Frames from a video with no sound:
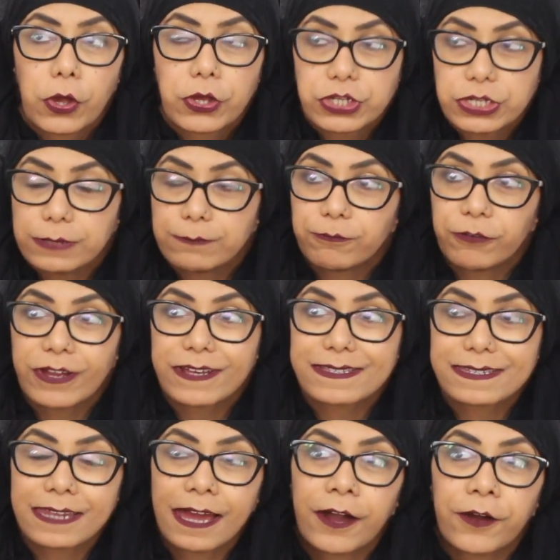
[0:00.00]
She
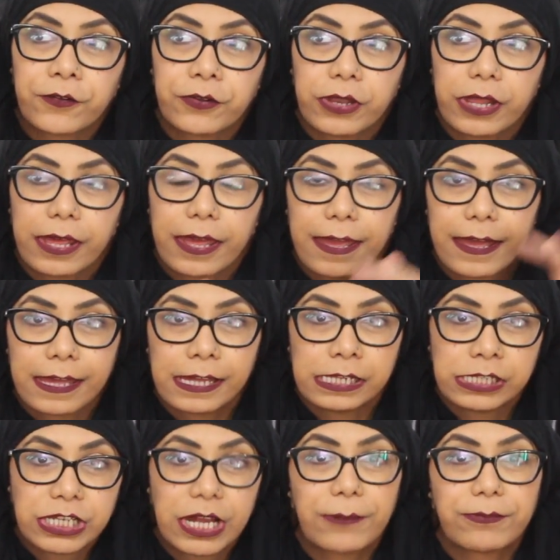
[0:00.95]
breaks down
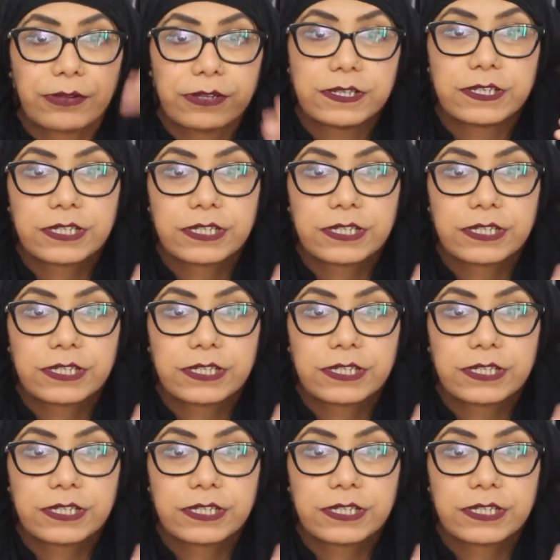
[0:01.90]
in chapter